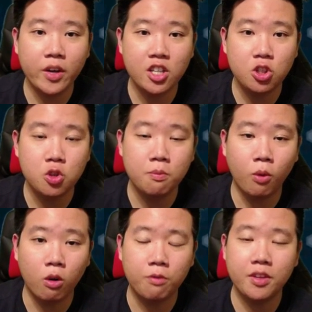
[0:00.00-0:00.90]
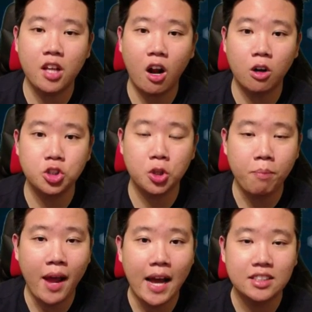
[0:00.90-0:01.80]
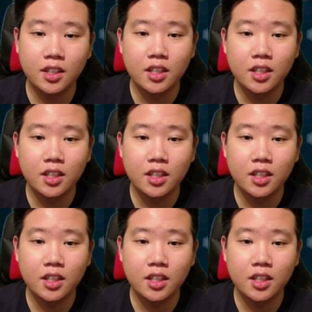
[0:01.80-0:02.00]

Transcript: into more of an archer path.